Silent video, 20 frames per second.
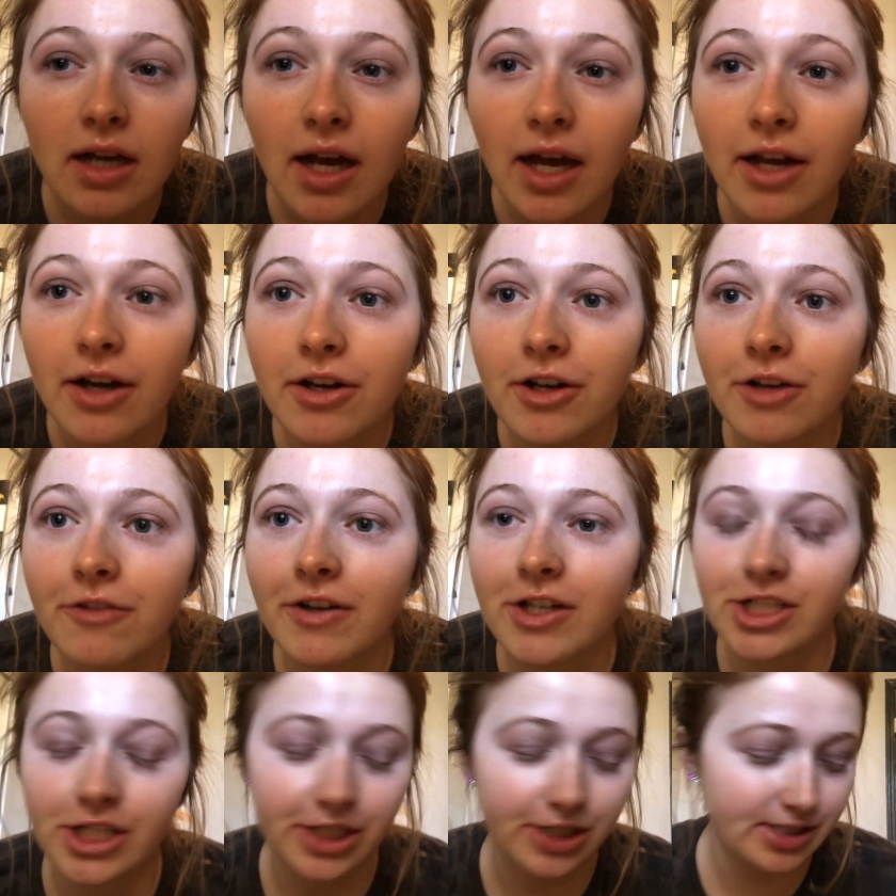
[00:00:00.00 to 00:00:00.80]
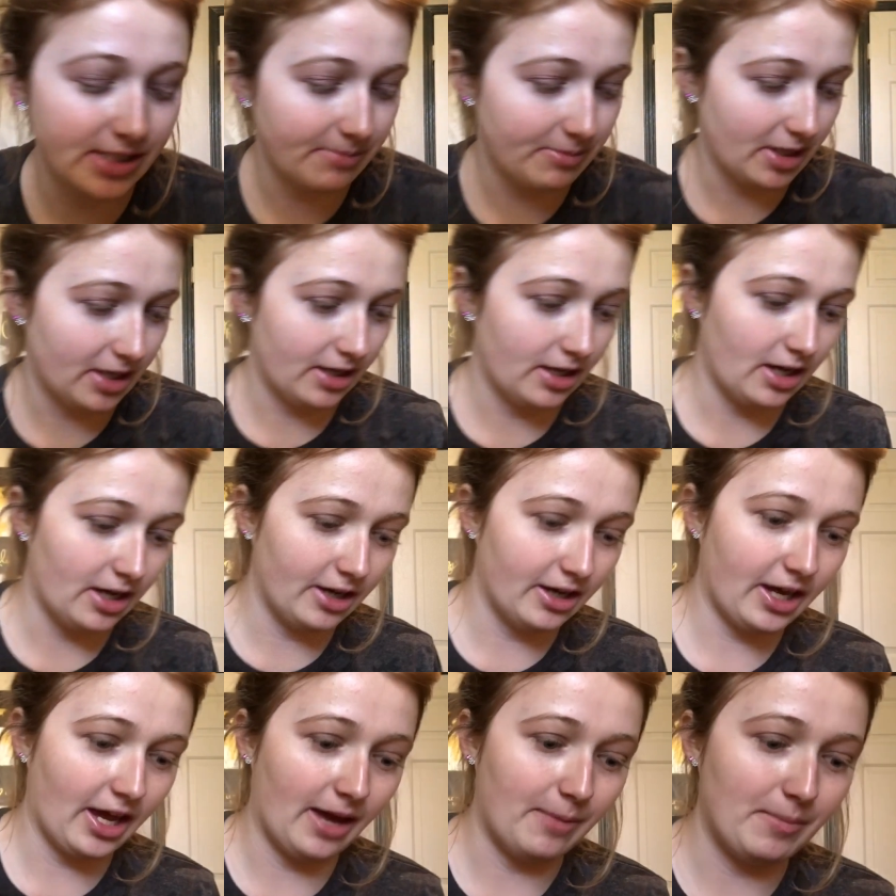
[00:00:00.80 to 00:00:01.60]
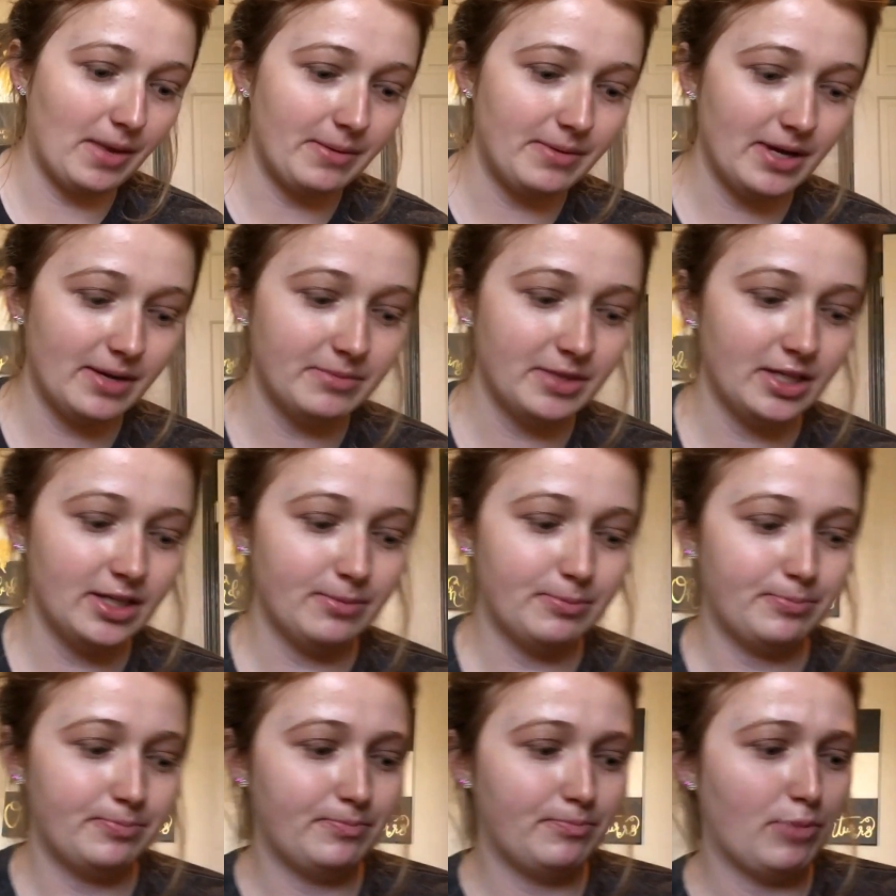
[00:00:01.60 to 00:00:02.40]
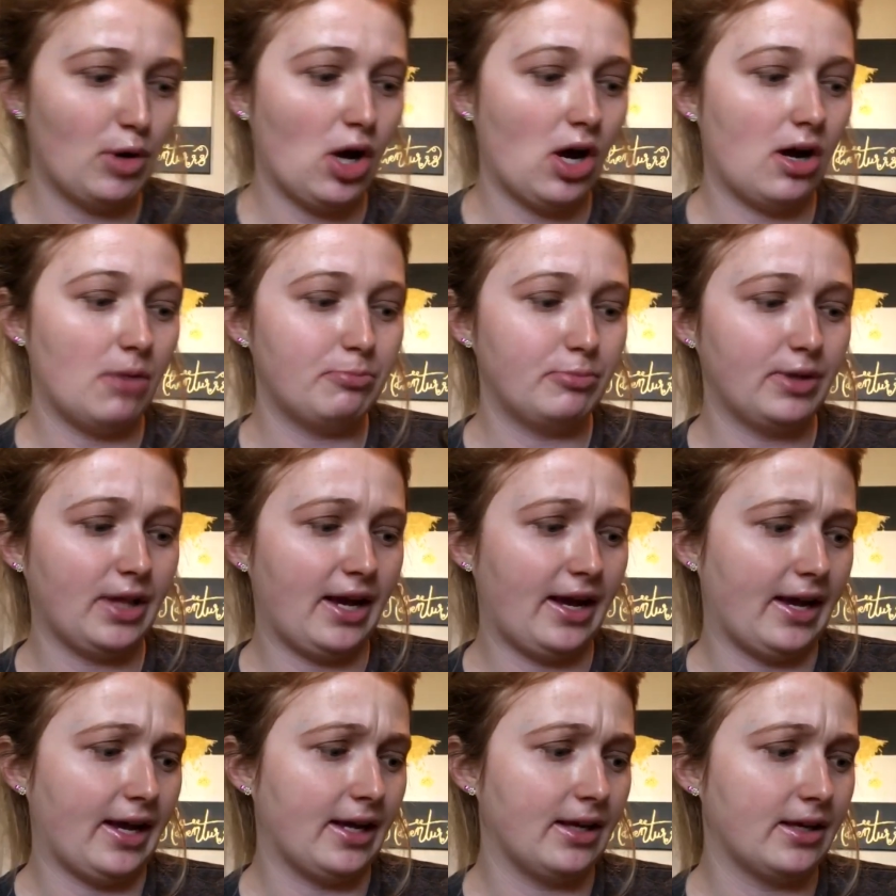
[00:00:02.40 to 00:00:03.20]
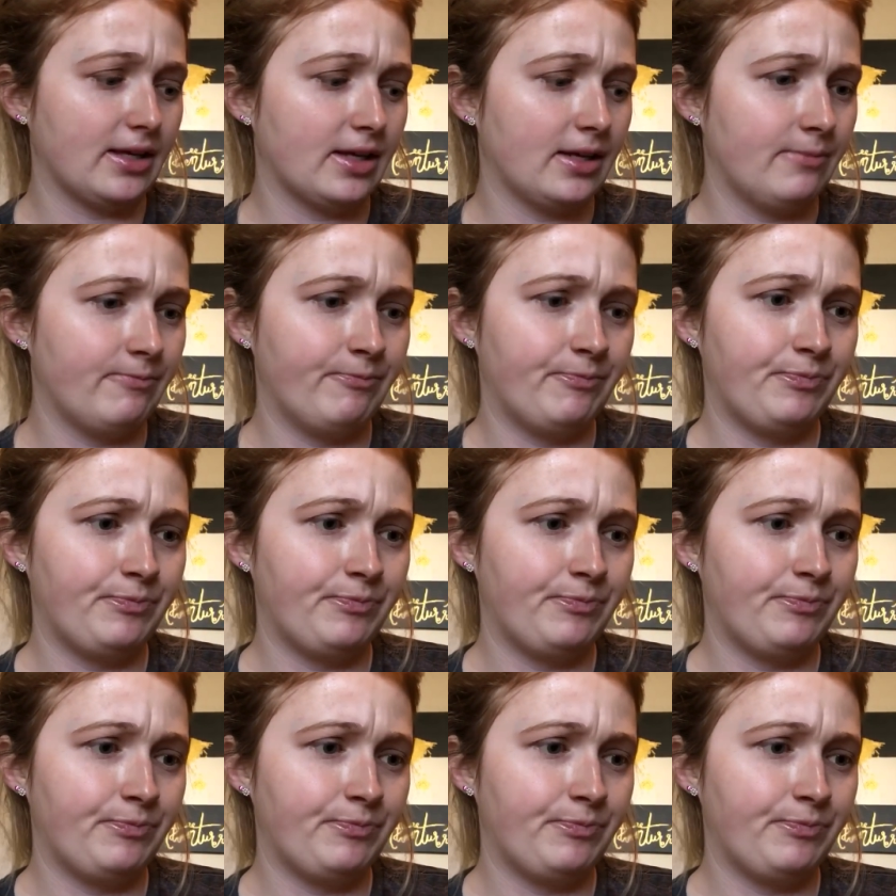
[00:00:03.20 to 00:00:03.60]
I don't know if I should do something. Okay, maybe I'm gonna pop like